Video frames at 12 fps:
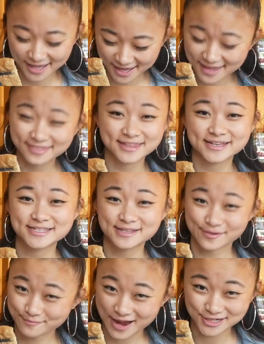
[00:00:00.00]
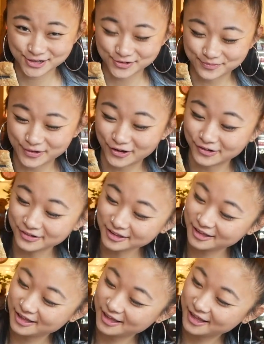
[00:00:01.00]
in this magical bowl.
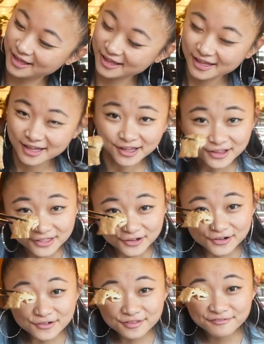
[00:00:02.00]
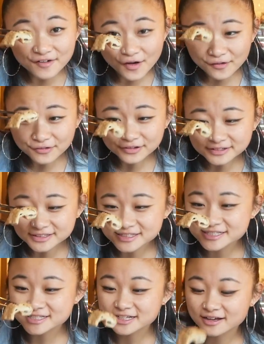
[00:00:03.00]
Look at all the
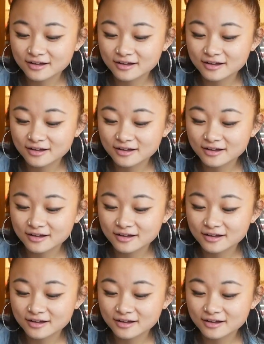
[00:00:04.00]
folds.